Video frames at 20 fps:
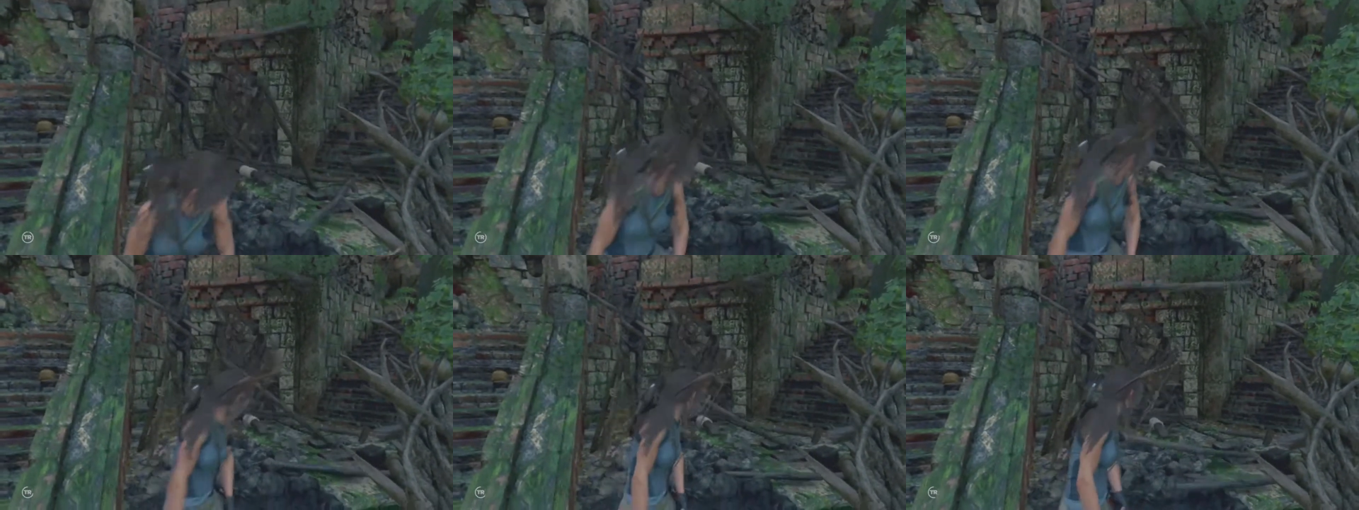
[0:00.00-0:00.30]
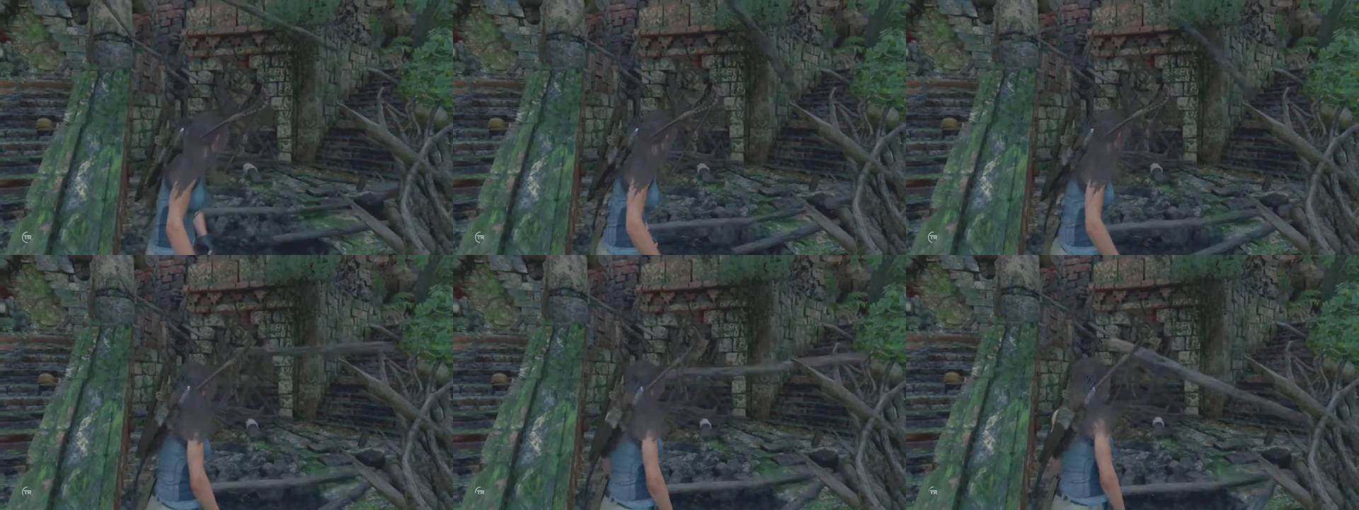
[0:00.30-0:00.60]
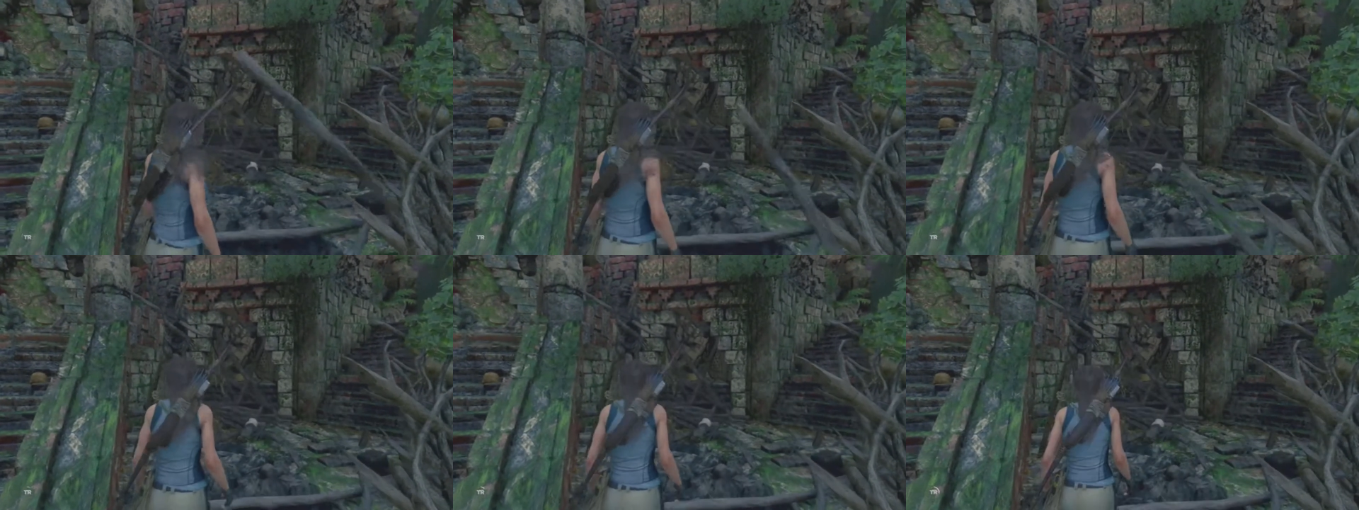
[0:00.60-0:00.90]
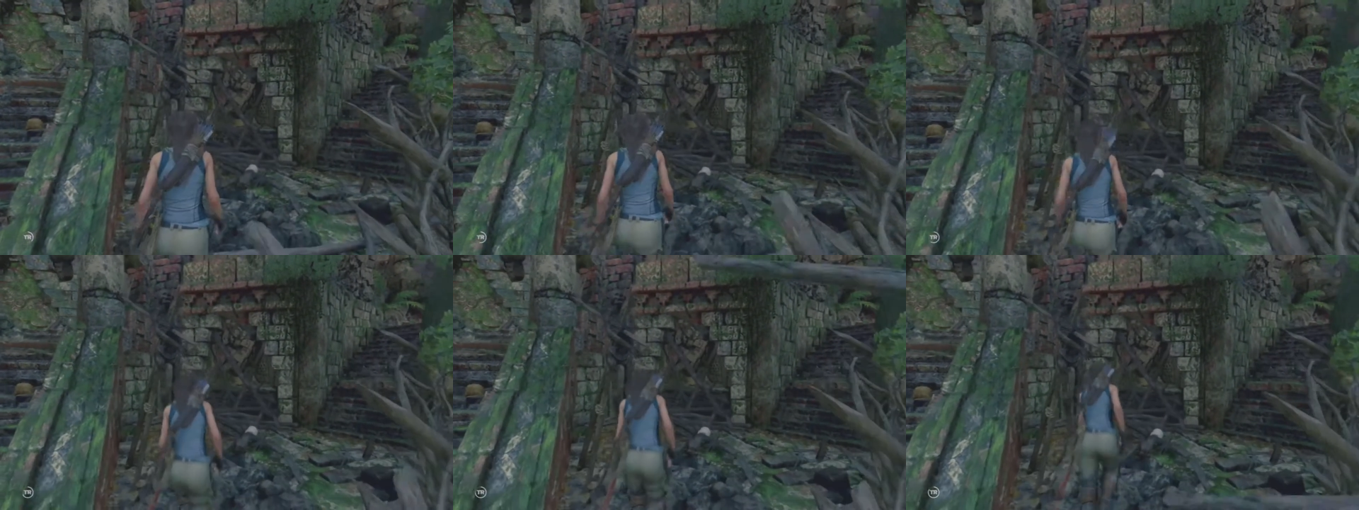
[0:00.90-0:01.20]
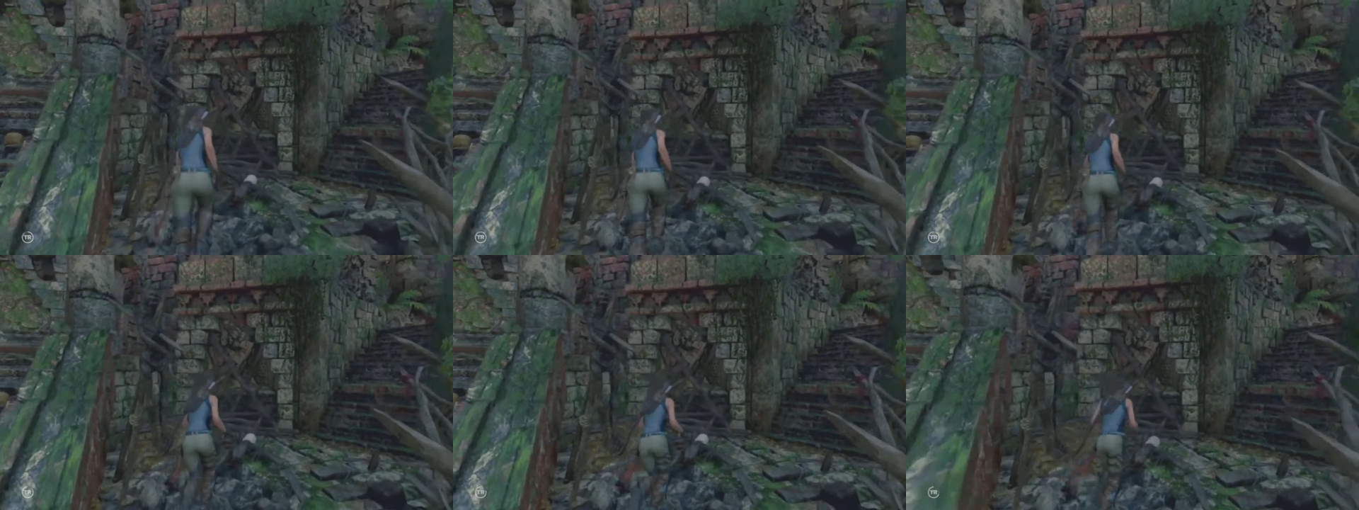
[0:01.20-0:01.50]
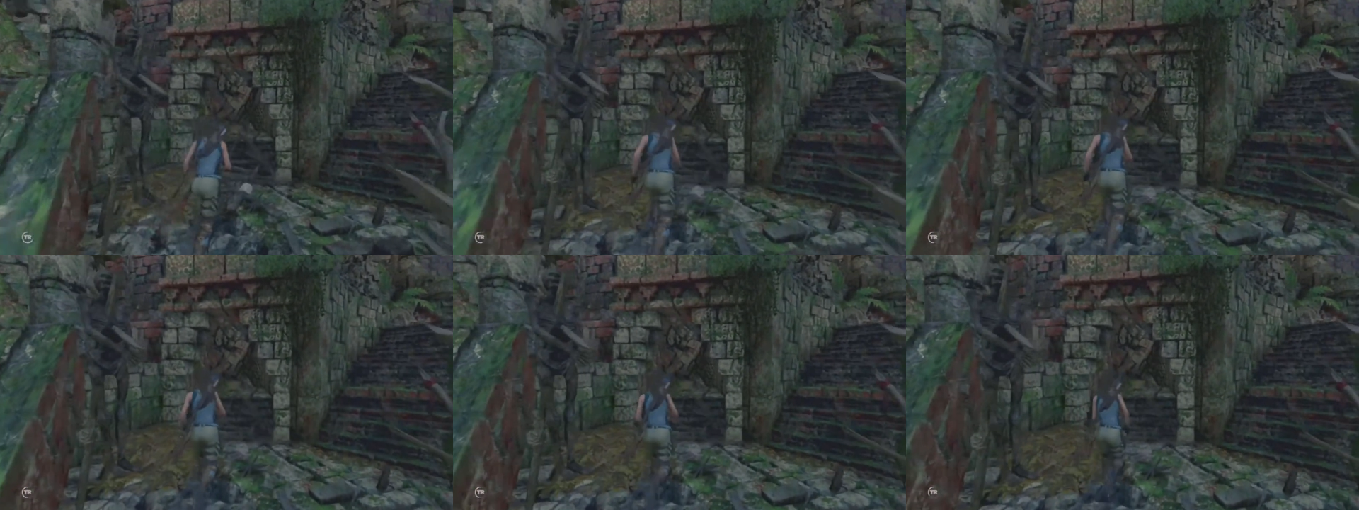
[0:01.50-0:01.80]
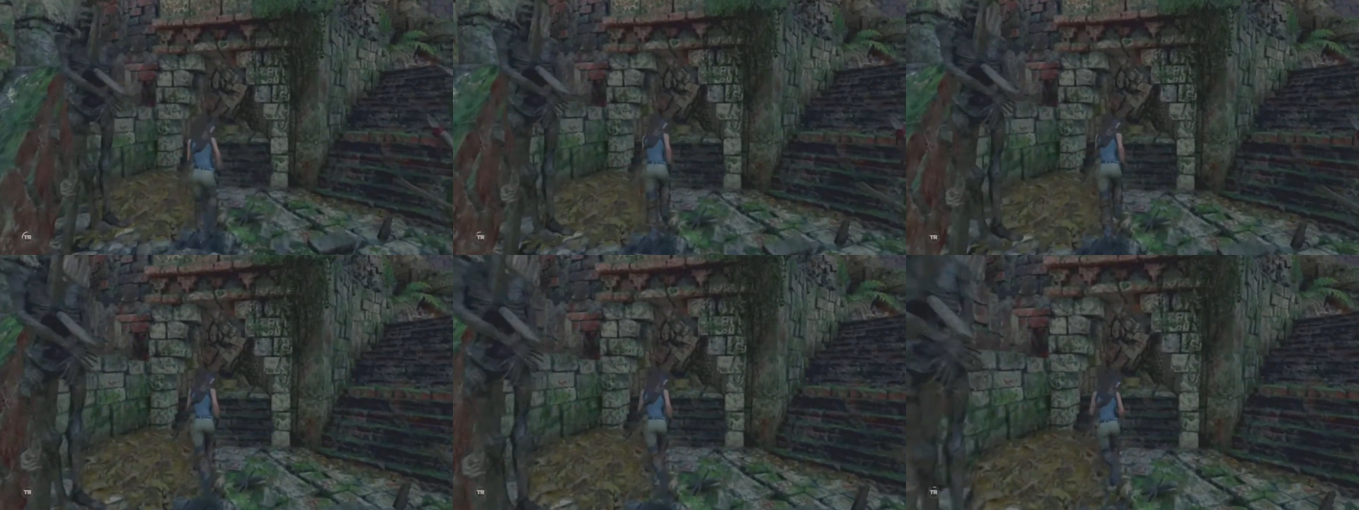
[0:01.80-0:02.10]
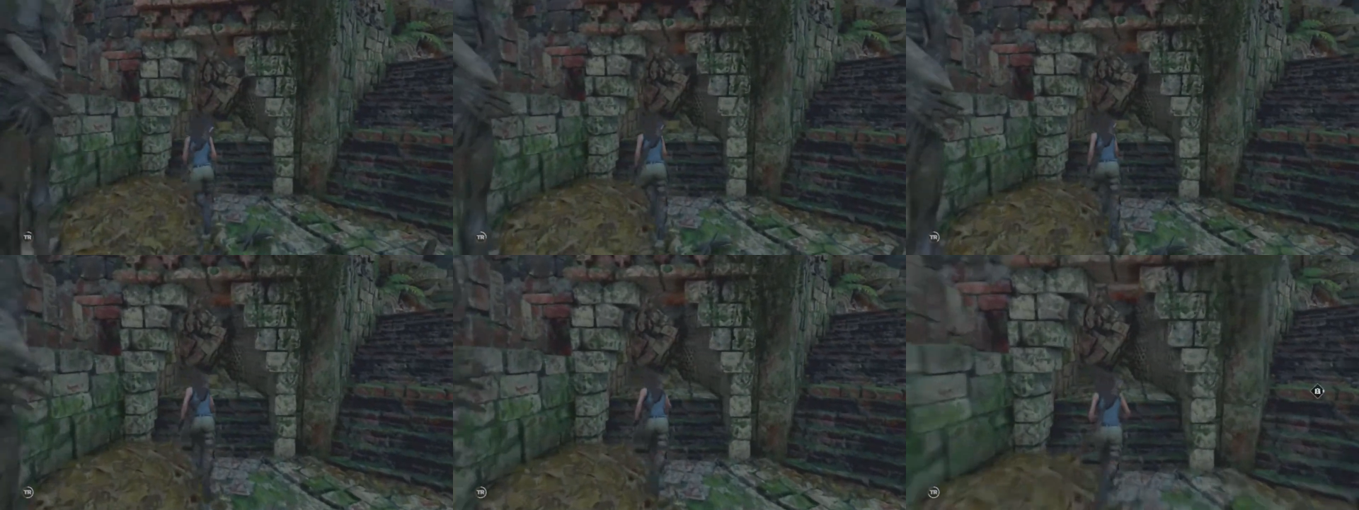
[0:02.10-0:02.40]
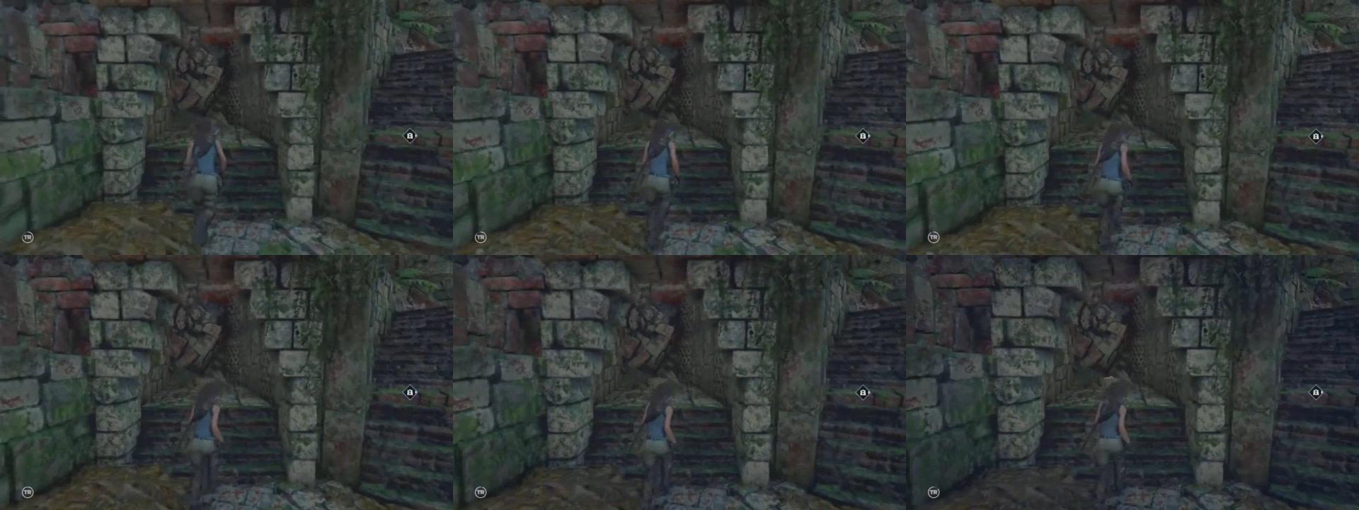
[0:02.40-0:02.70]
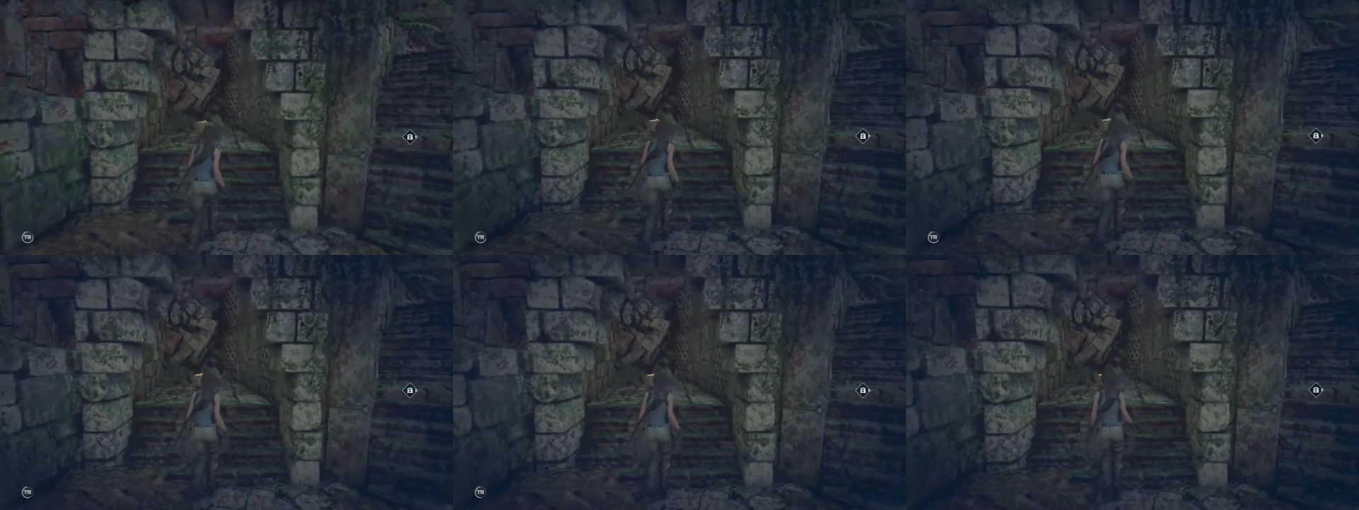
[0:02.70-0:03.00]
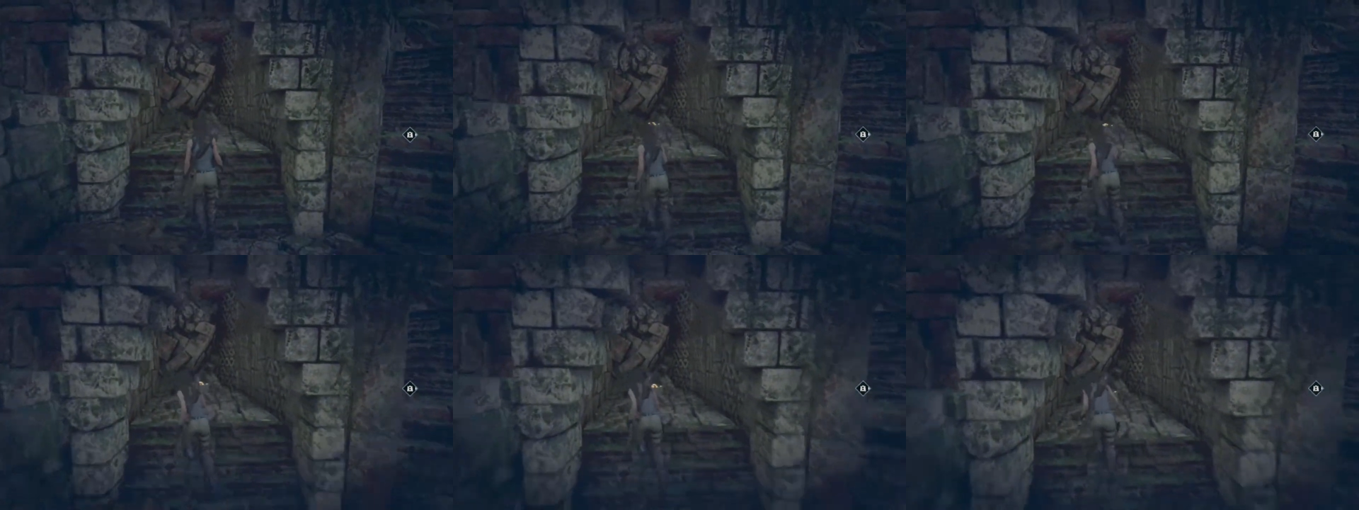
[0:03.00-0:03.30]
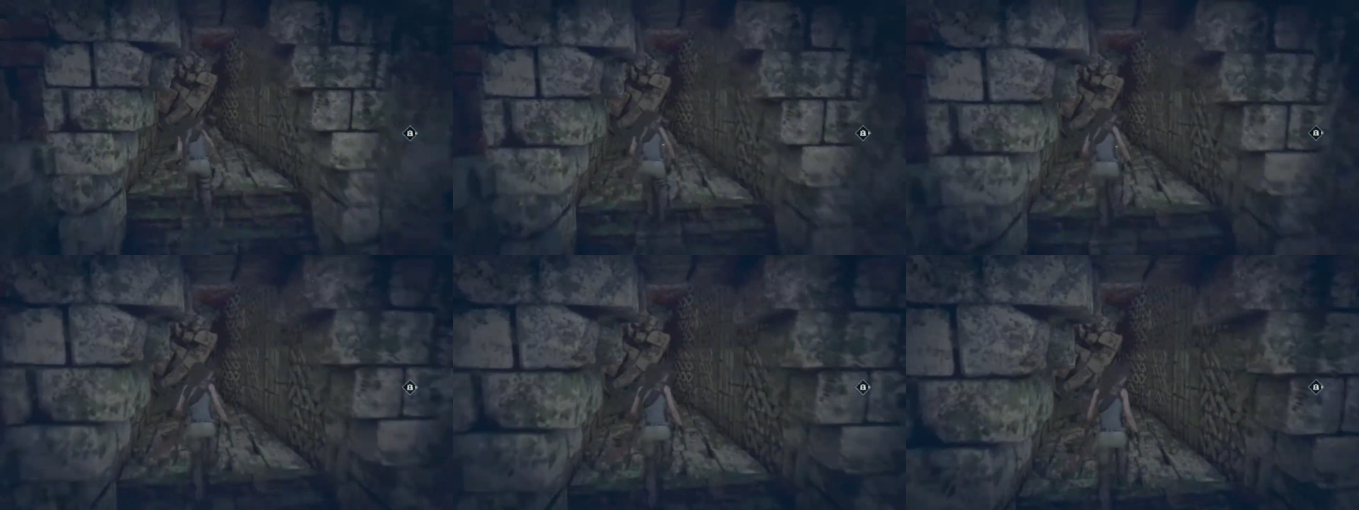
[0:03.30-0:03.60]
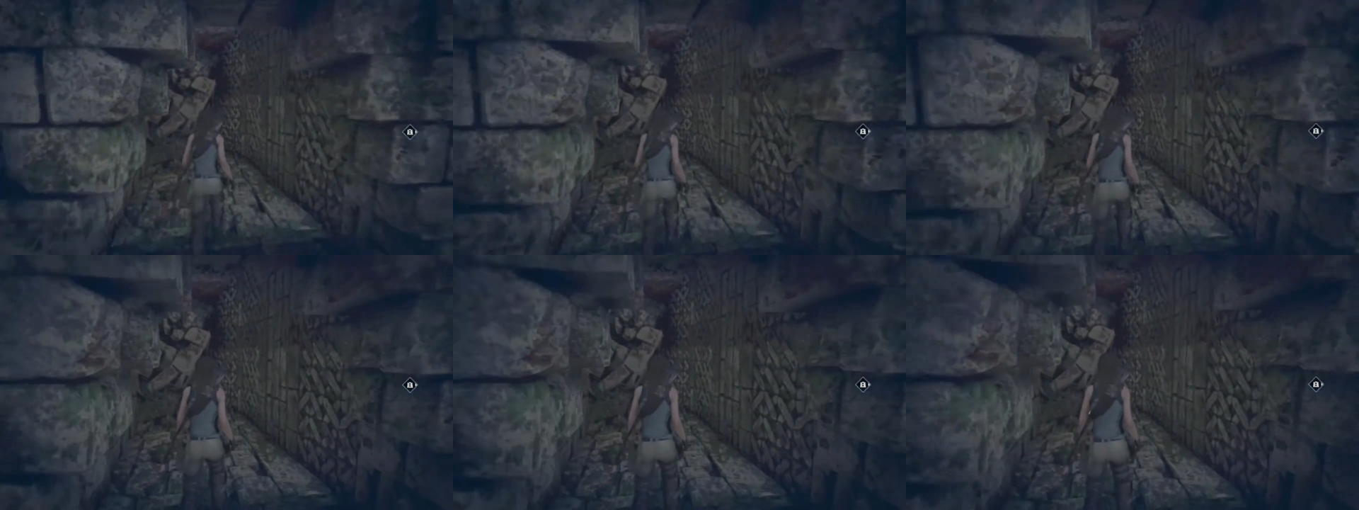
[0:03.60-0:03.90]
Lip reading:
No face is visible, so there are no lips to read.